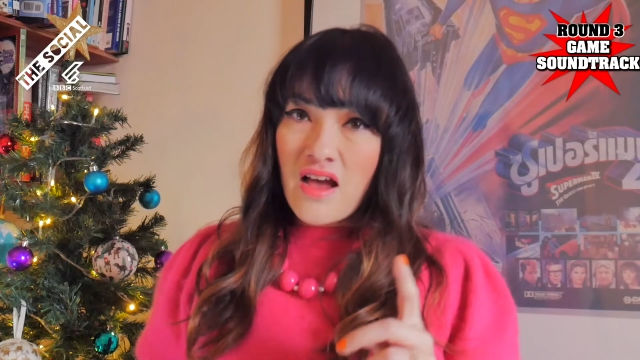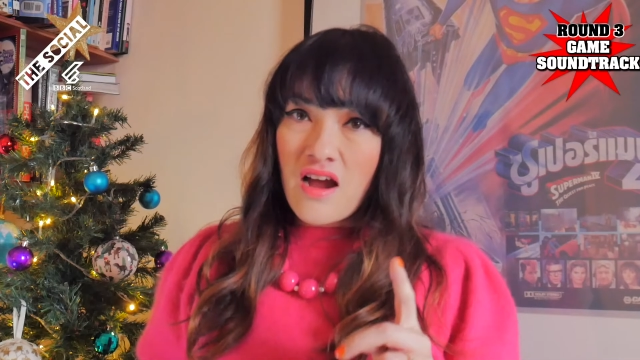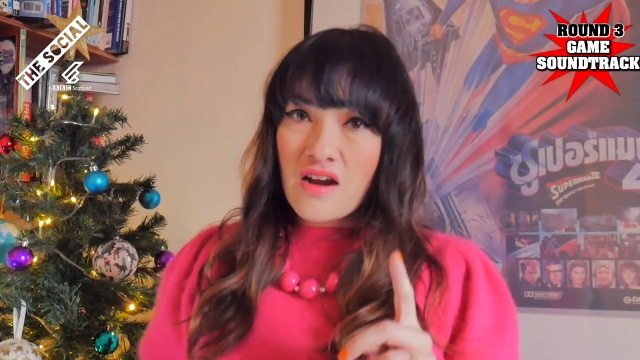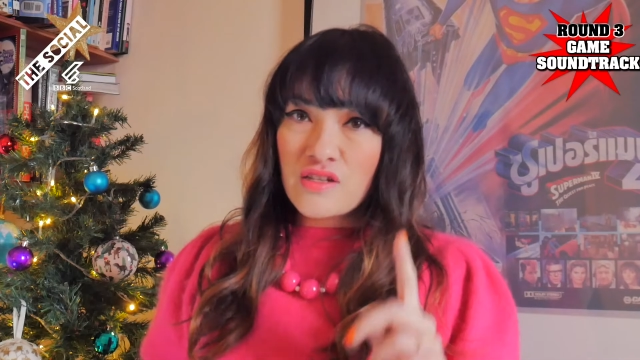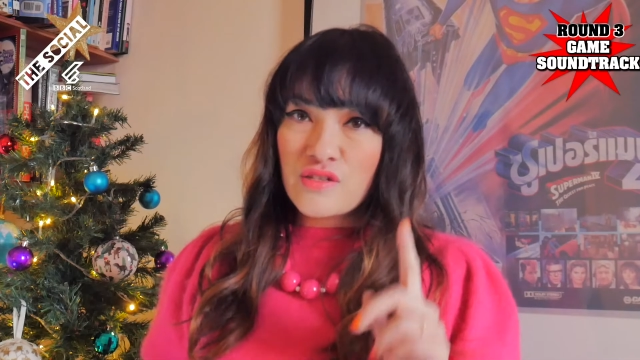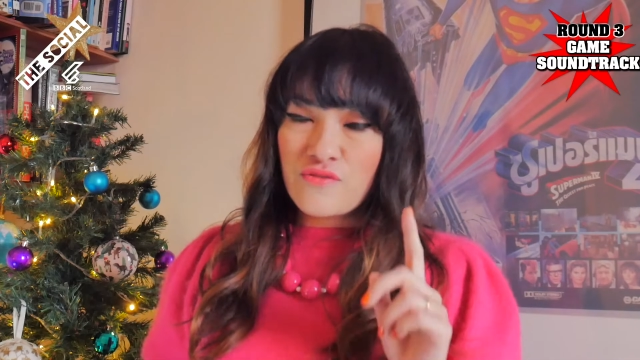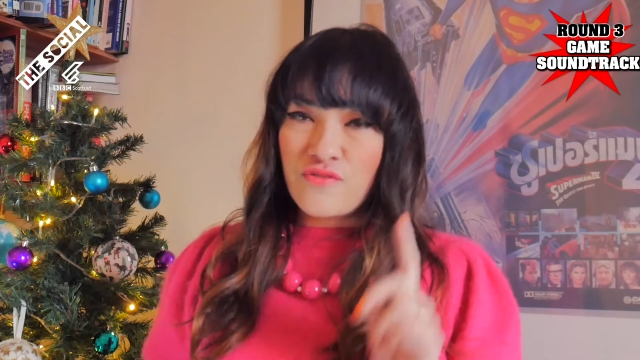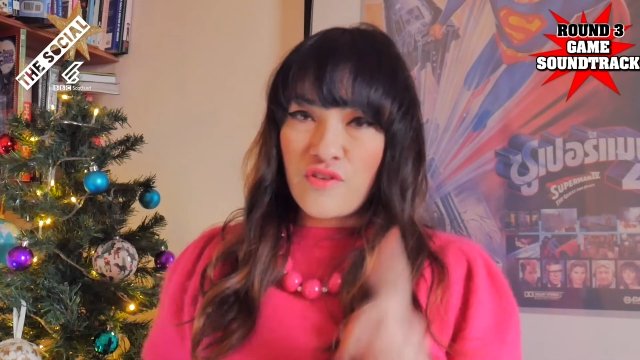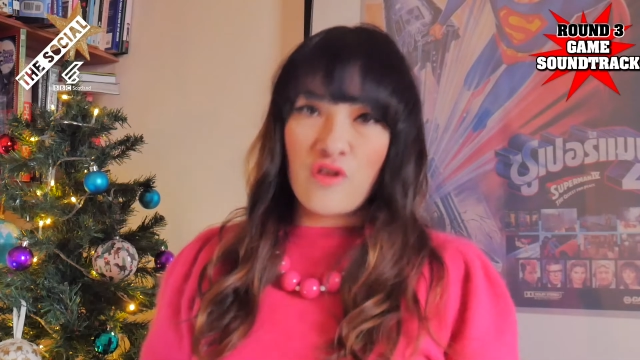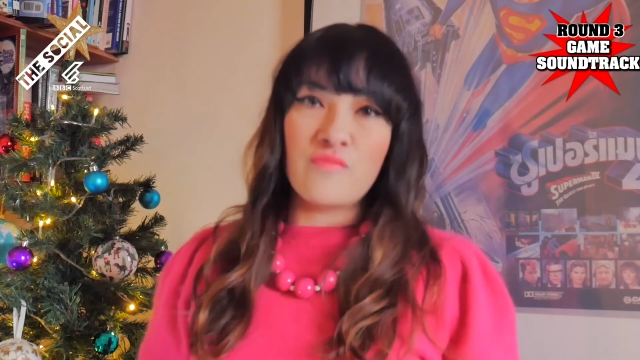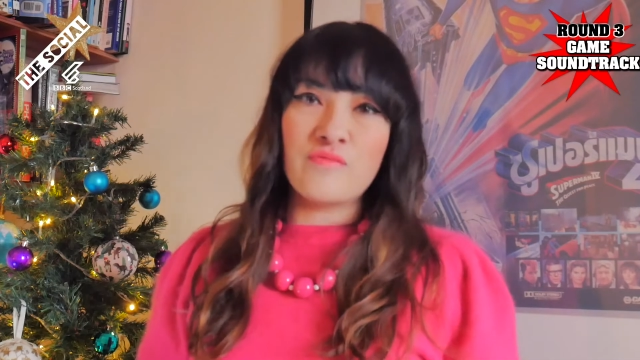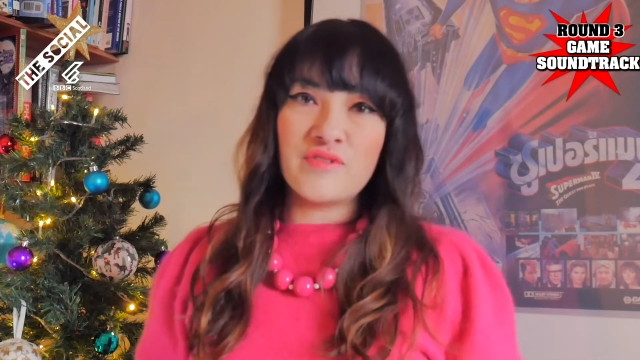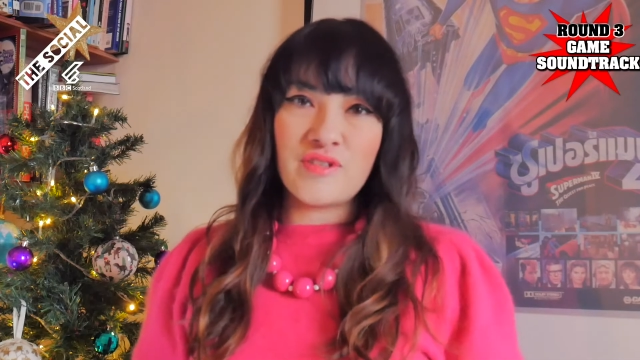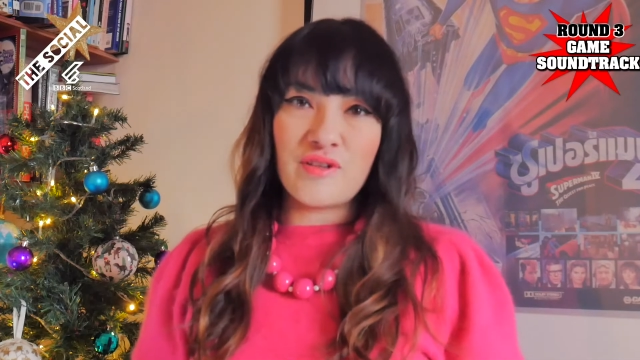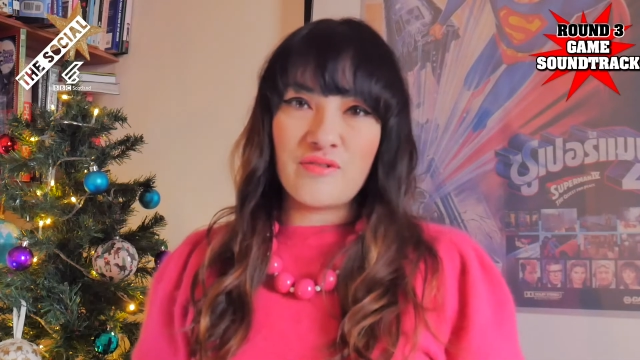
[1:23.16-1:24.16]
Hard's film
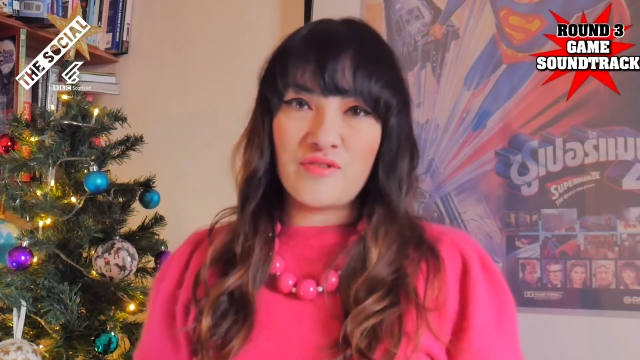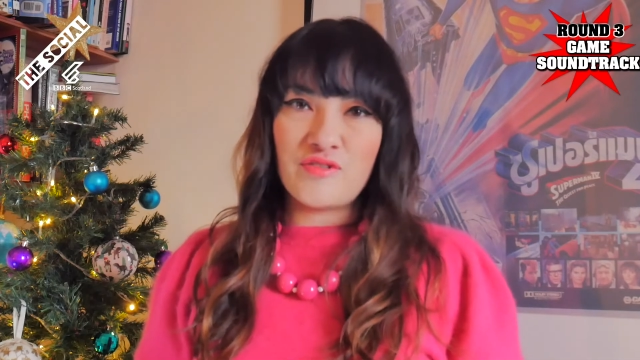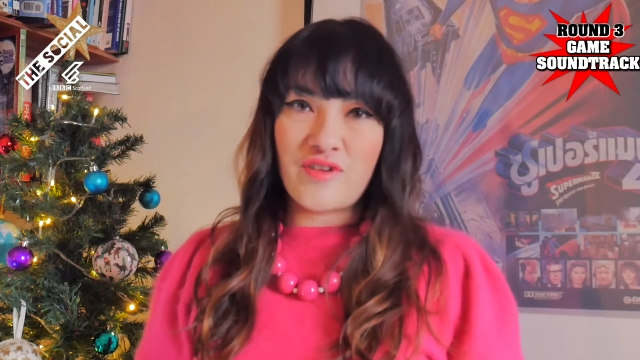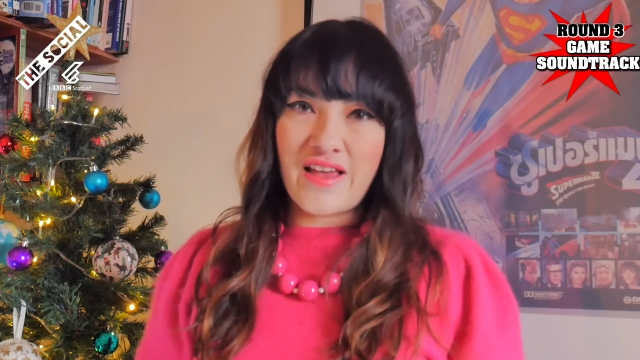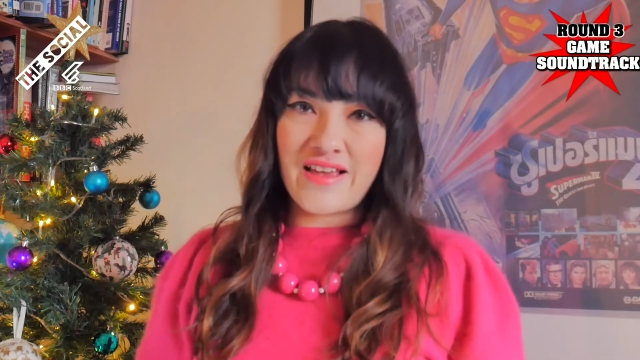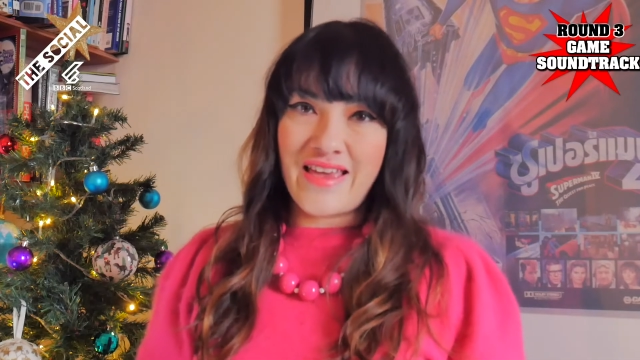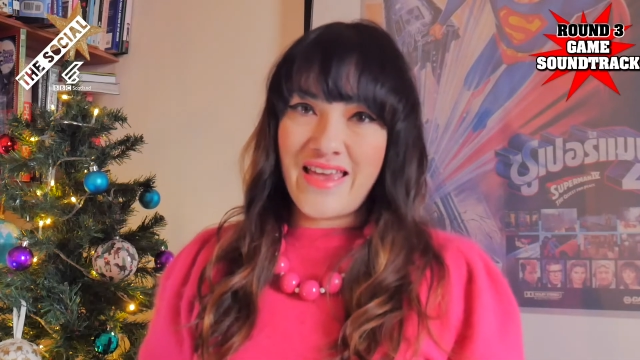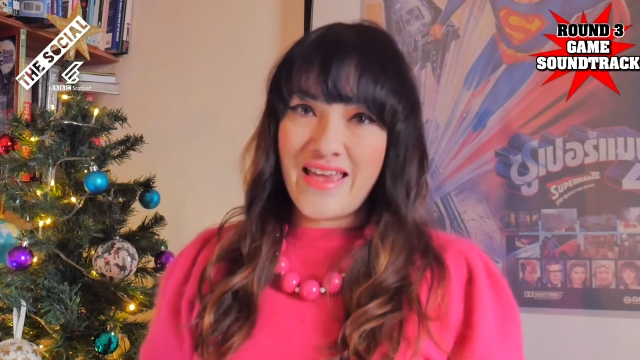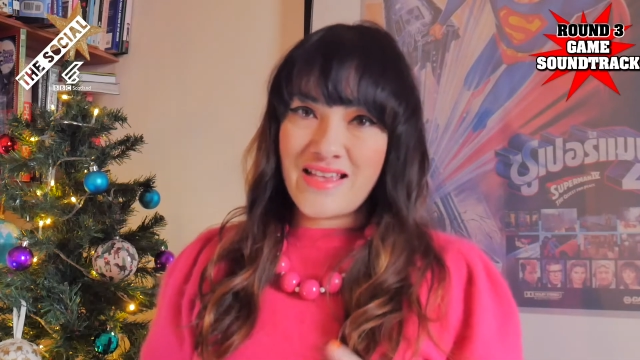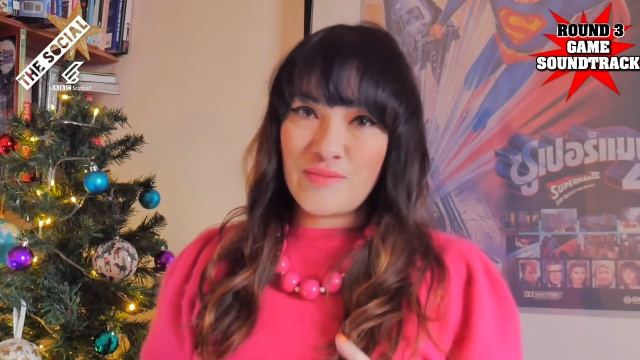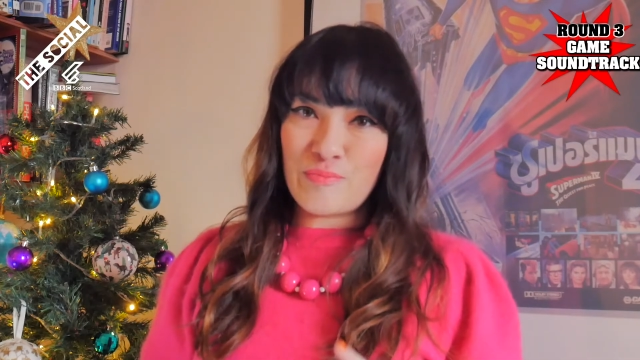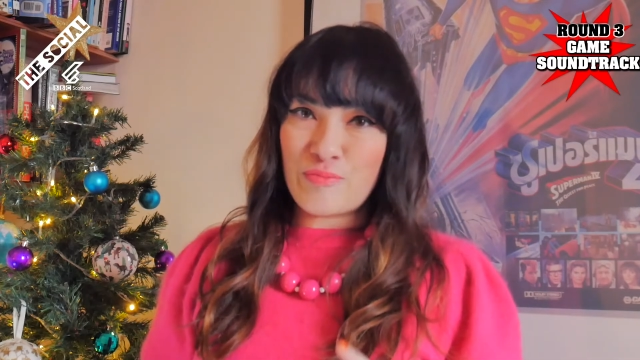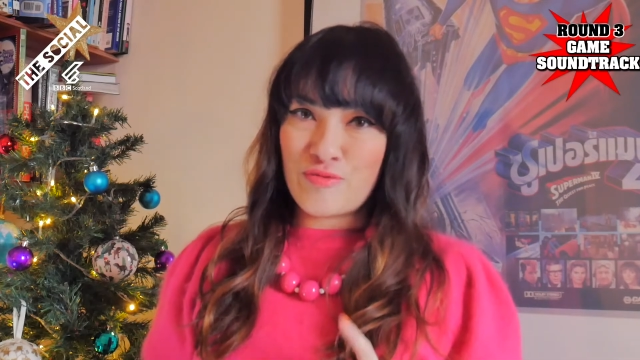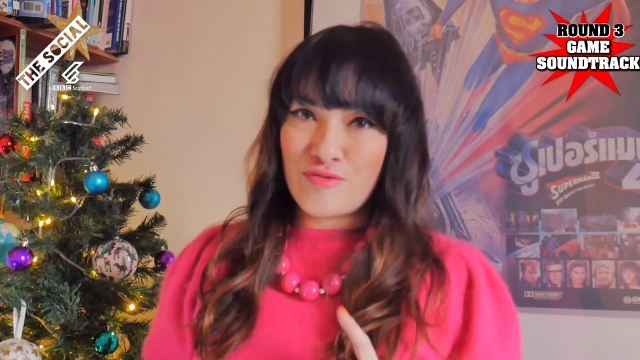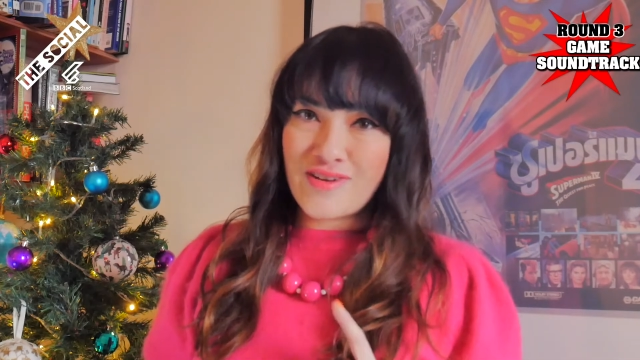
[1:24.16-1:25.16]
soundtrack is
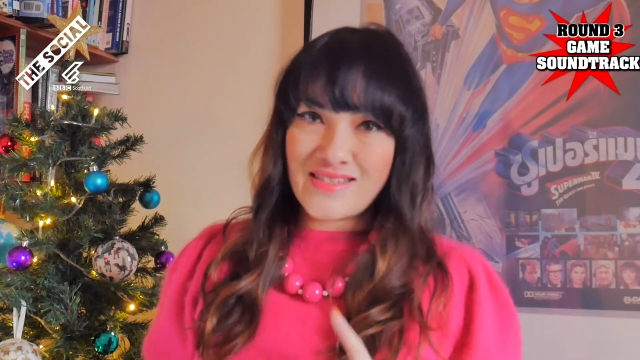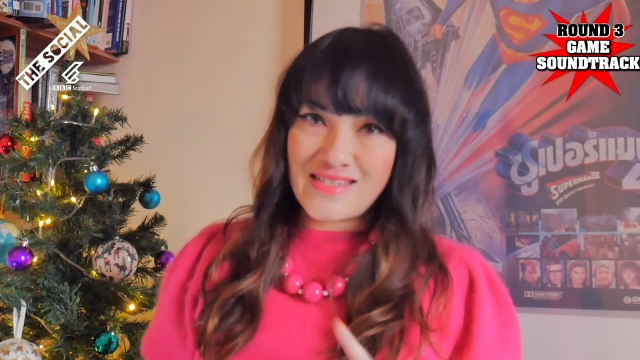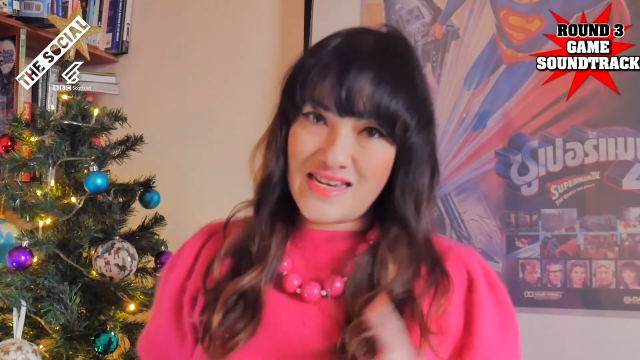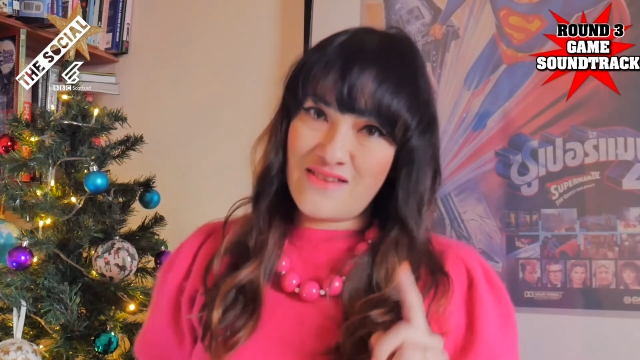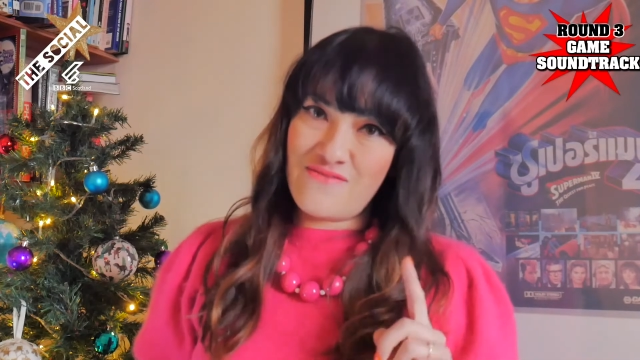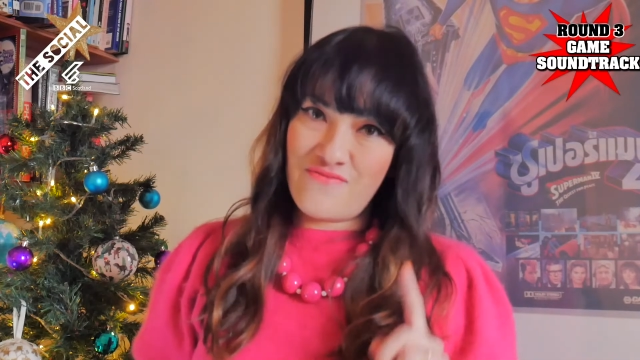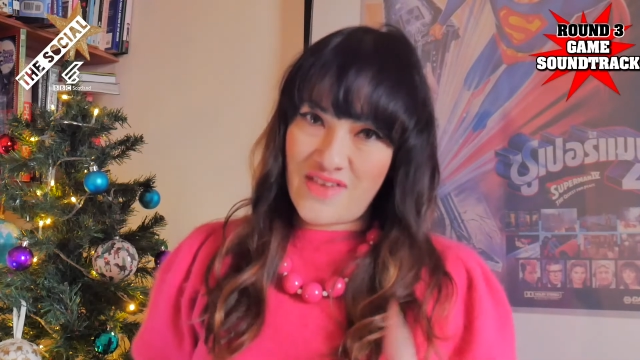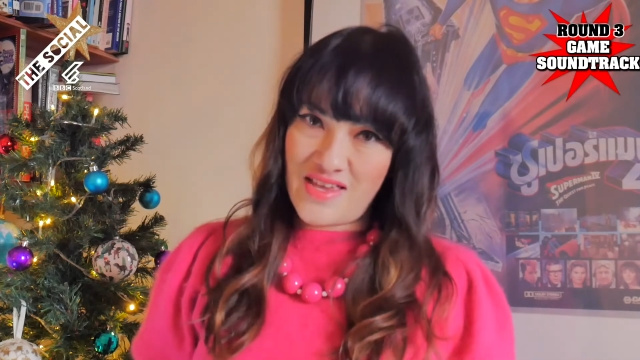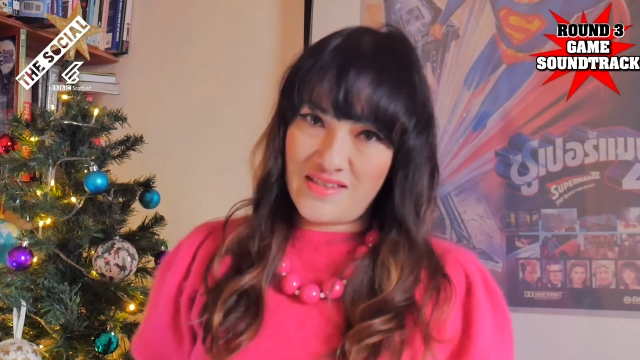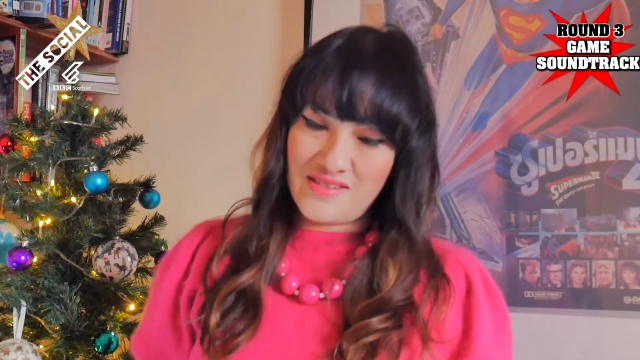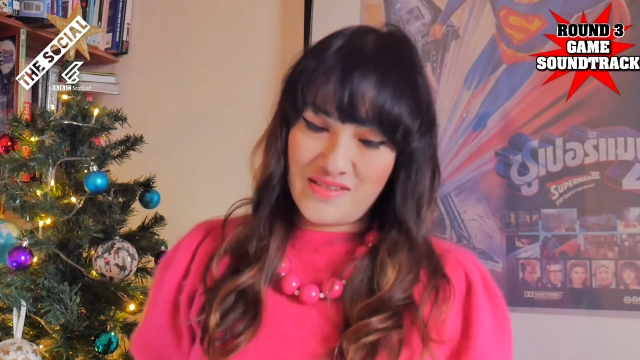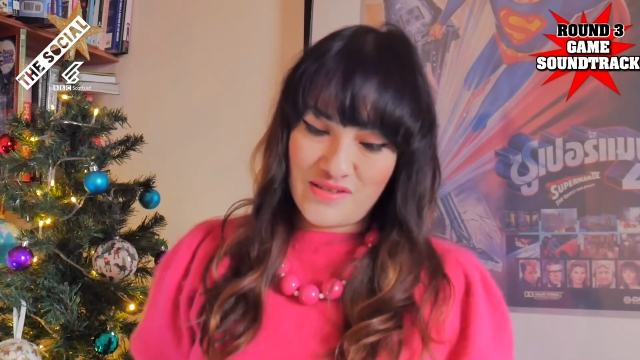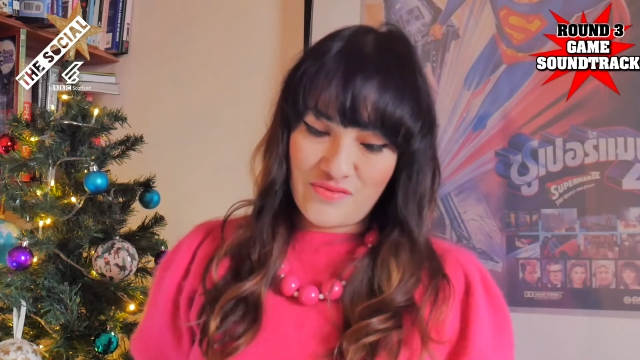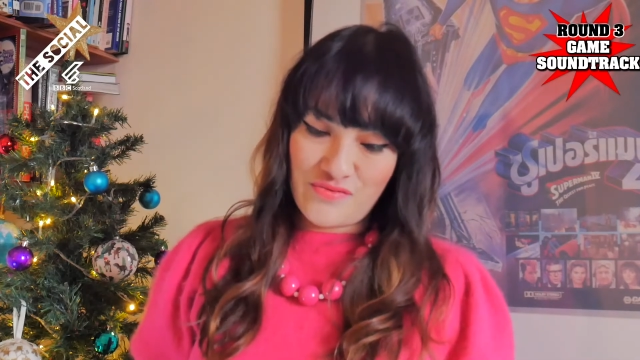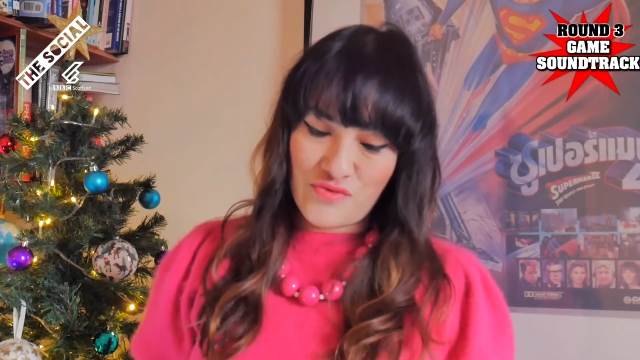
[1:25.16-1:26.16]
pretty
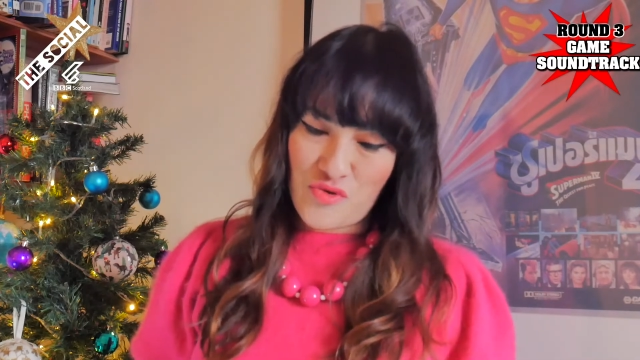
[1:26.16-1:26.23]
festive.